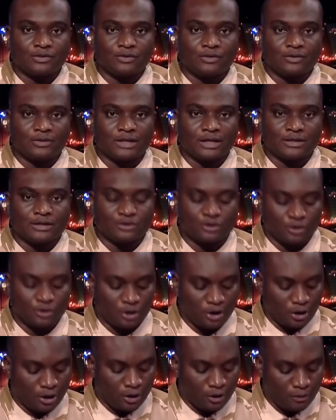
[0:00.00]
between an
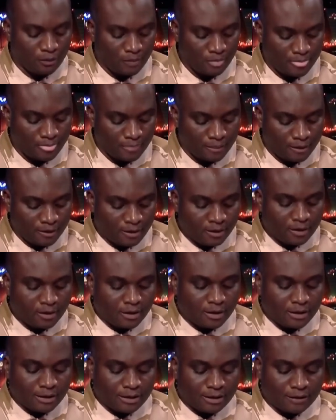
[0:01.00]
individual and
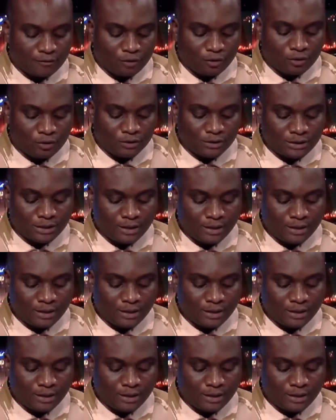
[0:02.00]
terrorist leaders.